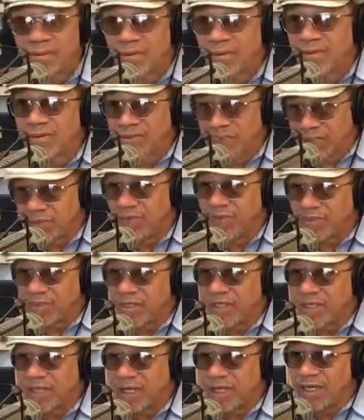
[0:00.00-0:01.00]
Such was the
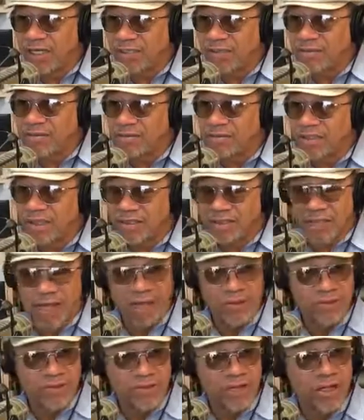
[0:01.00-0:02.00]
case that
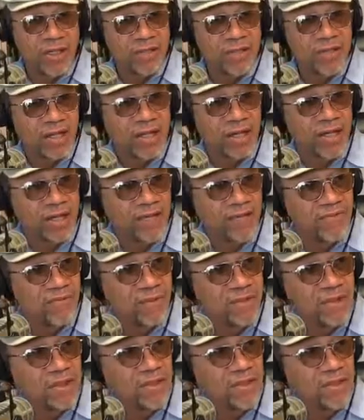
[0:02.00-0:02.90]
Donald John gave with the